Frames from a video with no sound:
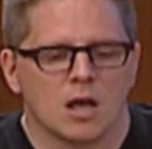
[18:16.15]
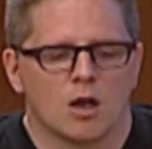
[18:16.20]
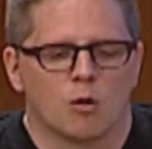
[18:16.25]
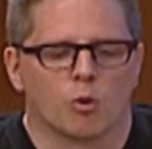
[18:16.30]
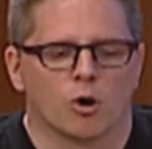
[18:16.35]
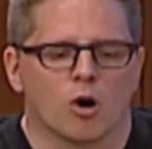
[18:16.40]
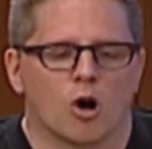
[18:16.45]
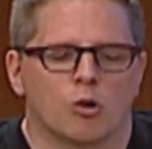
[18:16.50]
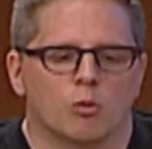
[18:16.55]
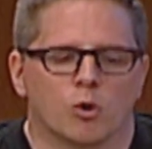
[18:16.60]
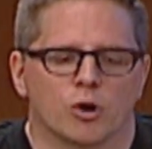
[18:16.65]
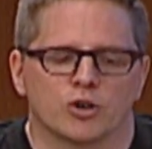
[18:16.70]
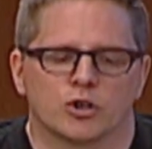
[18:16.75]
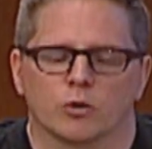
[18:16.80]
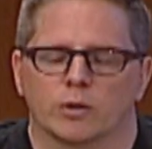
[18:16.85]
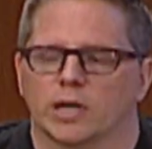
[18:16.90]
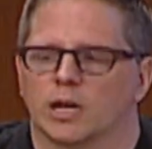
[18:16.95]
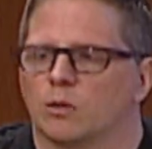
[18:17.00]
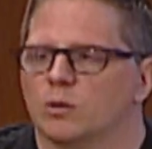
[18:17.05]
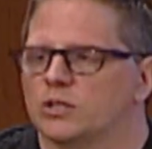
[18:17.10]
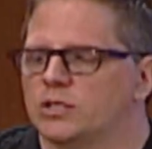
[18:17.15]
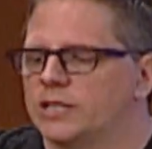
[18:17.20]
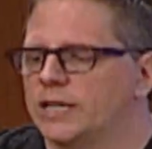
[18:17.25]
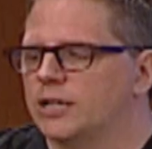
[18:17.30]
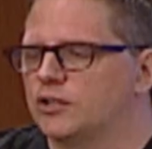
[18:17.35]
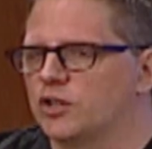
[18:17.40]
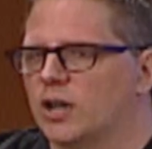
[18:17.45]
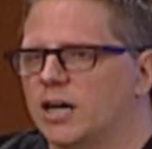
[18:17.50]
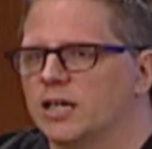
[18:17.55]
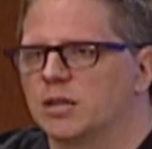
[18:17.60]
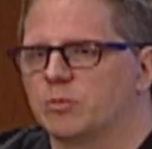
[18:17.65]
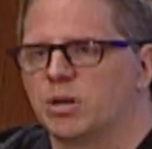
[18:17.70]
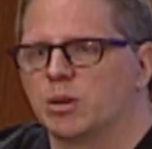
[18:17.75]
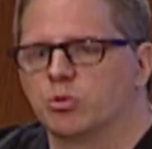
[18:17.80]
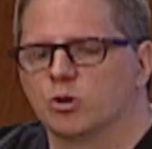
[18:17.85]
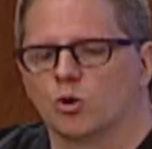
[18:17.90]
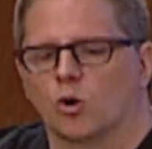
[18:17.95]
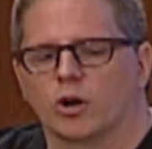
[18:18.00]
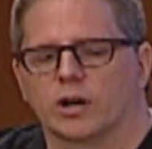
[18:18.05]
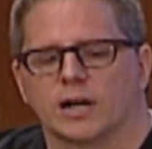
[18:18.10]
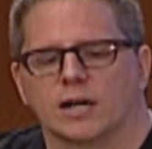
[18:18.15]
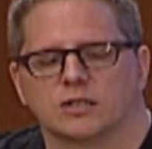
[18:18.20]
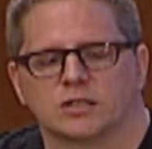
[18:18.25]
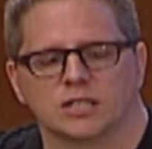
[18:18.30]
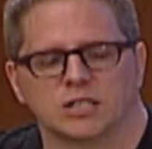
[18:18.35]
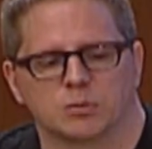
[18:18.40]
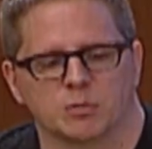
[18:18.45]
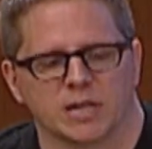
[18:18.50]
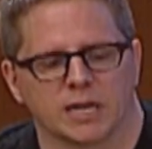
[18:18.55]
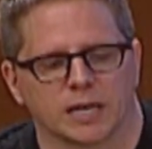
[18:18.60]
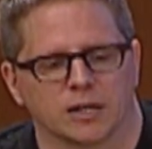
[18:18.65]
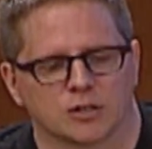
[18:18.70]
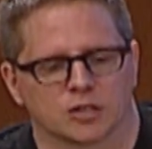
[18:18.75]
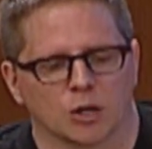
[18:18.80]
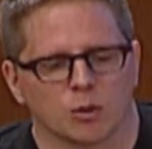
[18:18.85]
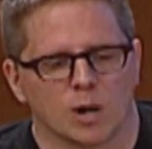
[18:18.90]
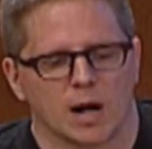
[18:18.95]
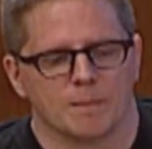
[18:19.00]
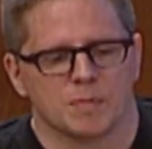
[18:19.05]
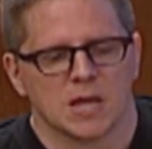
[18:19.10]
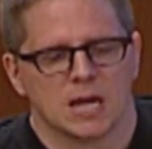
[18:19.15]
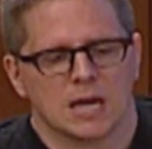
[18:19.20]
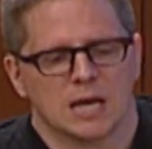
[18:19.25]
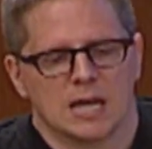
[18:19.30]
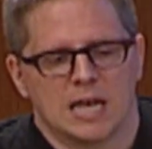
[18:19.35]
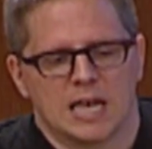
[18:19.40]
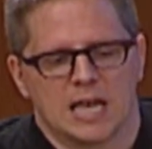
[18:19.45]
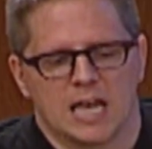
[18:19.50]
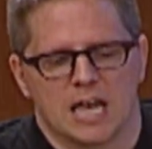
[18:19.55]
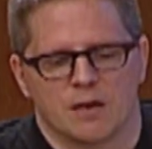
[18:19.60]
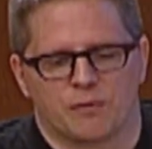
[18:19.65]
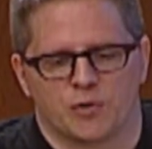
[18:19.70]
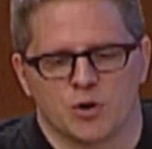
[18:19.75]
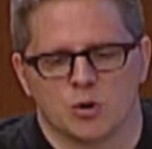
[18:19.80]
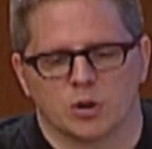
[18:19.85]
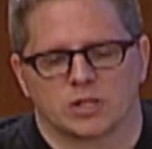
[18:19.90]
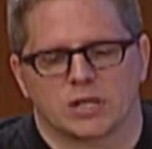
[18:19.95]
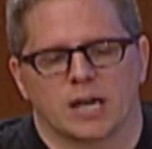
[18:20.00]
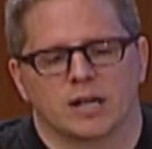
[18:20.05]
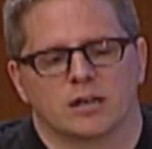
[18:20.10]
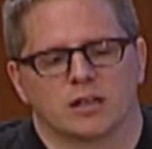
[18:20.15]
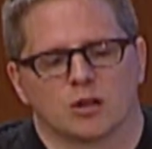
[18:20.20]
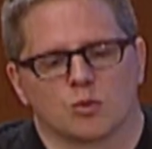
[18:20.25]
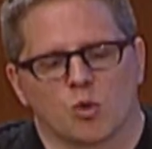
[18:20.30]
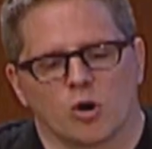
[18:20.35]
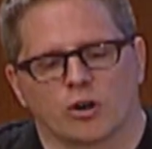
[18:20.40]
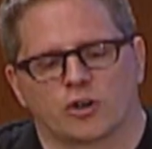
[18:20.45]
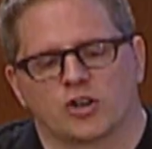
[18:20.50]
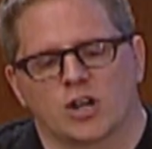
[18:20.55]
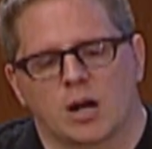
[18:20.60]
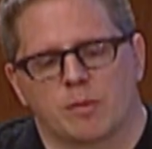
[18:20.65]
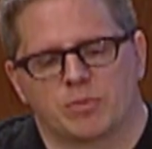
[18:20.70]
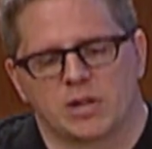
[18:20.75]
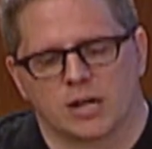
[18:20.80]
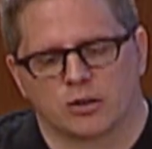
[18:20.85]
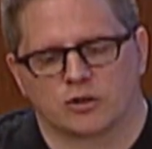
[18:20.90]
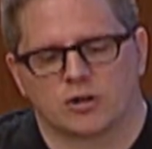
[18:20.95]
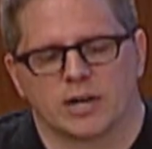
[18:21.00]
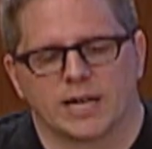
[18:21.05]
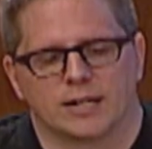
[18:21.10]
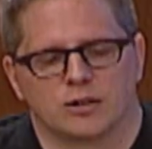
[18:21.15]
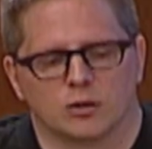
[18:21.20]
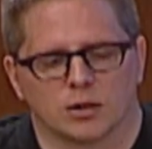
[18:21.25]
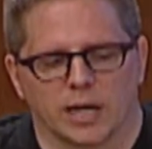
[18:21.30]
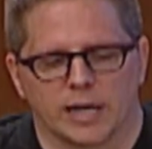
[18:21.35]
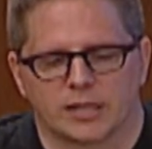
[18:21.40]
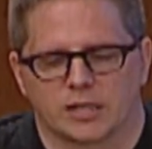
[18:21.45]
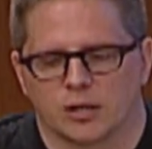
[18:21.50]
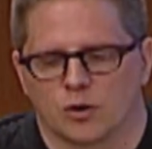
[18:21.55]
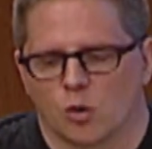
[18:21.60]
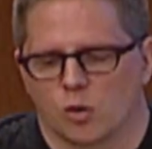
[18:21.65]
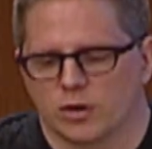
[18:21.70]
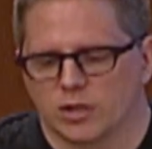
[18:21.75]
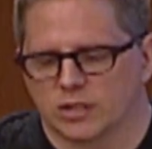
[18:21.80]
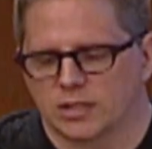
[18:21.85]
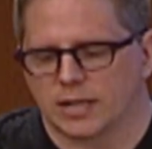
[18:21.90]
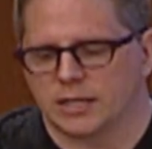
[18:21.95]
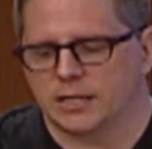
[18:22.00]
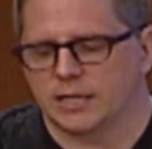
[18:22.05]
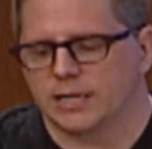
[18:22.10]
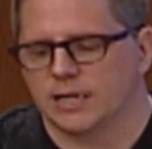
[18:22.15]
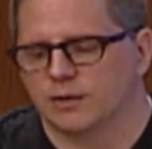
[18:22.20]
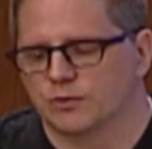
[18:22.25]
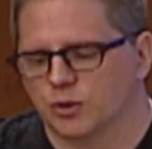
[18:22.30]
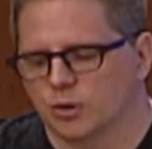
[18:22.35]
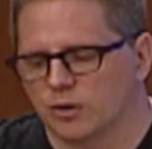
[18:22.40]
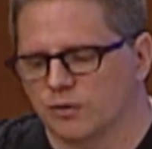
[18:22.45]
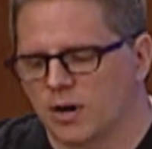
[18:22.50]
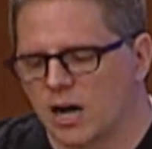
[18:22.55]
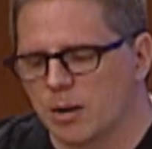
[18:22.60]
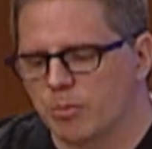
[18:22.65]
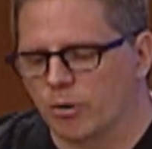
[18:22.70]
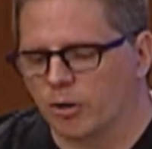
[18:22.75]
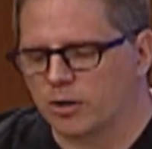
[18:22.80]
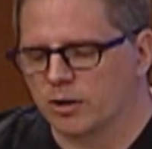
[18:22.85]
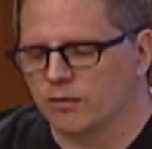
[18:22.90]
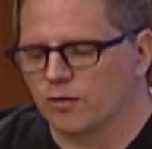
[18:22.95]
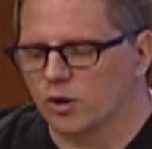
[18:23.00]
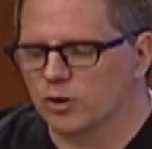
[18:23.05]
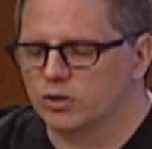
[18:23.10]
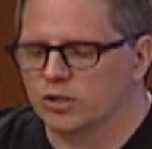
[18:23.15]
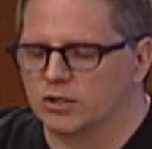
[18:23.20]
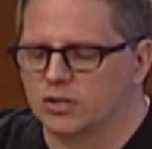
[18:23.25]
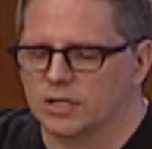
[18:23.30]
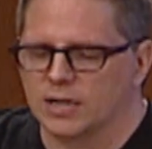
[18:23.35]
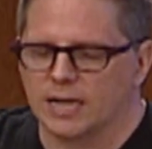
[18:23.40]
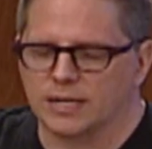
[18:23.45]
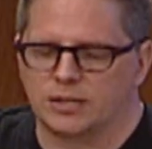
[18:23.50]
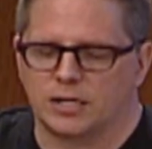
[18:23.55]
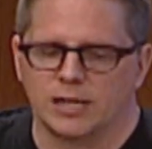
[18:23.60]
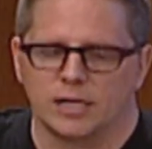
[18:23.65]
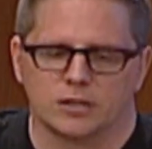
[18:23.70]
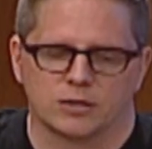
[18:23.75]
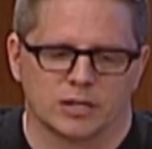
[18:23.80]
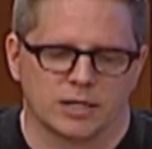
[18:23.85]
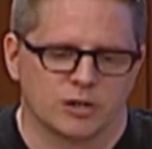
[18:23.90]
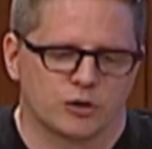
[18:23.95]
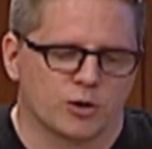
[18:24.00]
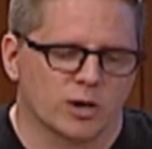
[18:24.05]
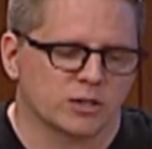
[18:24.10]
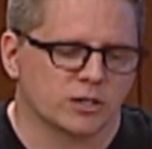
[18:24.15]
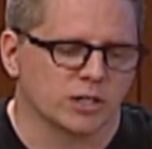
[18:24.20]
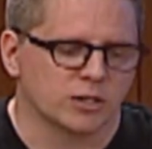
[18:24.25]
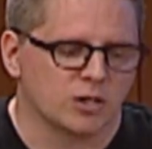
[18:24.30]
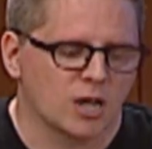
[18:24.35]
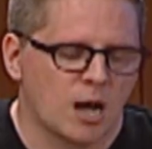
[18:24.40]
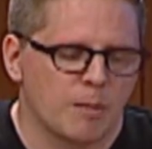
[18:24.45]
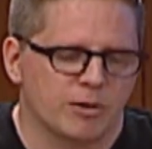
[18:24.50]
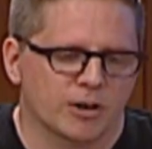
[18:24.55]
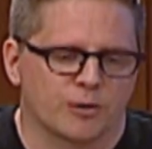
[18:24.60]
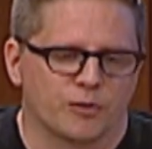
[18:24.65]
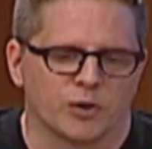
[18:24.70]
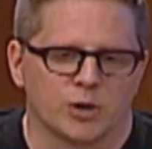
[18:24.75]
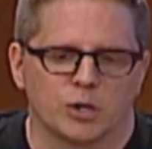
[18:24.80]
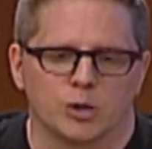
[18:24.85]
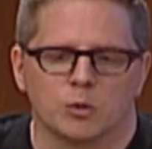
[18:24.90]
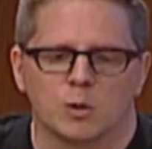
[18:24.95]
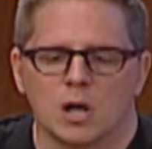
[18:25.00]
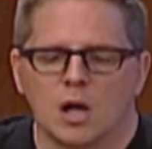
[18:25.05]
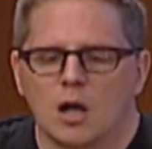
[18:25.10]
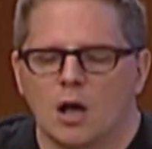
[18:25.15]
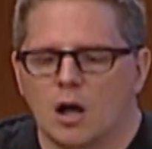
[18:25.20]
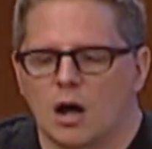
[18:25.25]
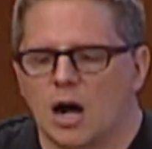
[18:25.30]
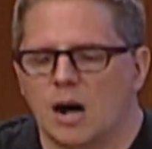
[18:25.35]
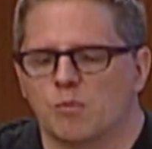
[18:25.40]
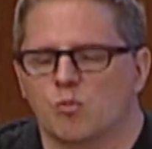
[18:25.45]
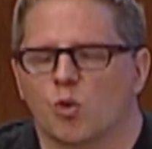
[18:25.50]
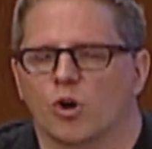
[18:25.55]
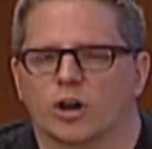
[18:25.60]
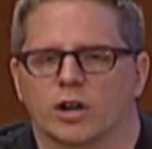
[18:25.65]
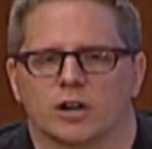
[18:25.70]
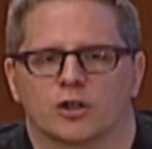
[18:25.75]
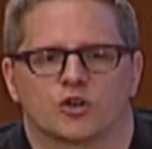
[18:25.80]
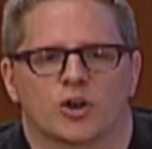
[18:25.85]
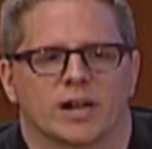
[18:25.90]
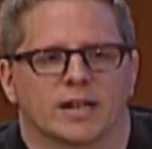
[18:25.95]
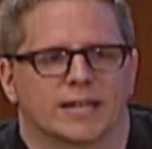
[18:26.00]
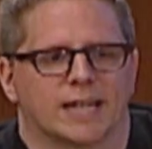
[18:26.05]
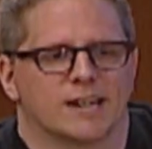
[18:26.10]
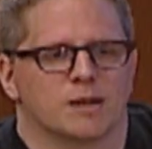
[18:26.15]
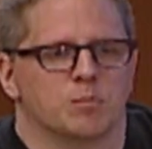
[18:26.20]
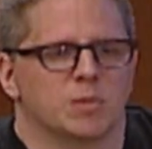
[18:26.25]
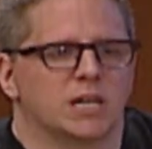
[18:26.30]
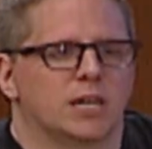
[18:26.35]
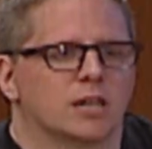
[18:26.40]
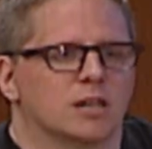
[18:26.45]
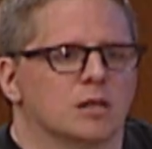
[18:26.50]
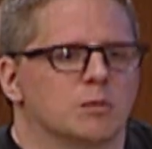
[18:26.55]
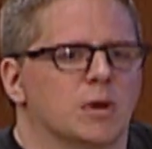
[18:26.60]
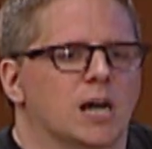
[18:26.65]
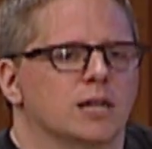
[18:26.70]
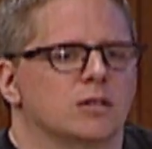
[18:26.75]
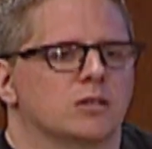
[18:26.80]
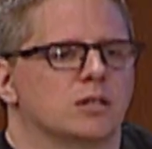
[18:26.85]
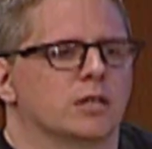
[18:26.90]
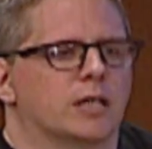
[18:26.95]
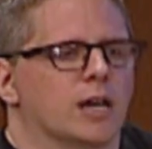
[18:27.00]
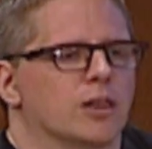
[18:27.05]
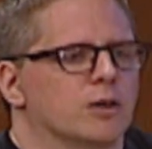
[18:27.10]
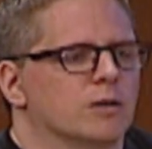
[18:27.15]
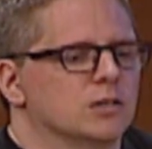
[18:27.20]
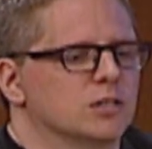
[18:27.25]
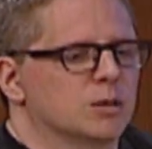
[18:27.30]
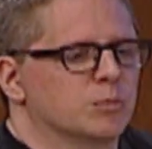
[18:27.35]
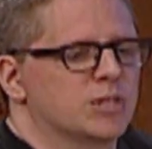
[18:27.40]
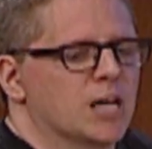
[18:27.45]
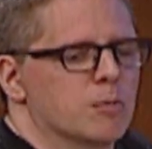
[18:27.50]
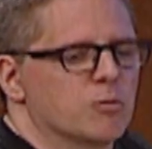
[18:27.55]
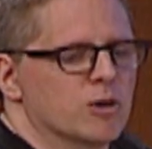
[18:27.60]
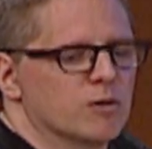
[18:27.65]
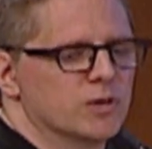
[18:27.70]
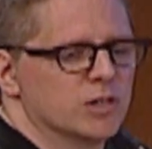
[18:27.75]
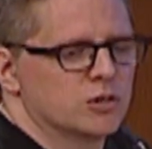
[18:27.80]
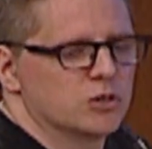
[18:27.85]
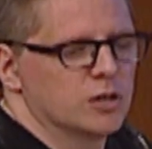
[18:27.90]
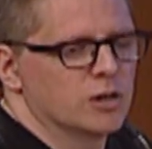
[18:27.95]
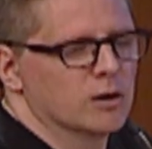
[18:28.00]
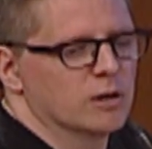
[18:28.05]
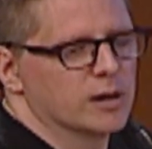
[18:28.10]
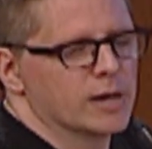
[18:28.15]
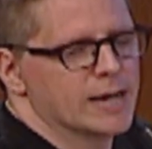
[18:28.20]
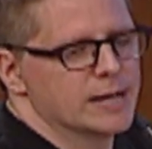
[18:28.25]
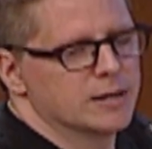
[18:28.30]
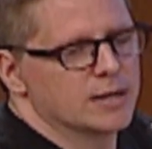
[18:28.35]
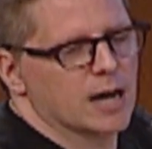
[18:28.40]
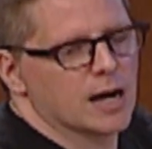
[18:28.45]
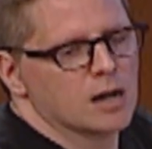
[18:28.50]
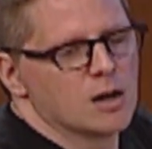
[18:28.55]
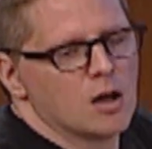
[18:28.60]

We're doing it with CHI, the people who organize these meetings. So if you attended the workshop yesterday and you liked it, or this idea of sort of hyperconvergence in IT is an interesting topic for you, we're going to try to get a meeting of the minds together in September of this year. And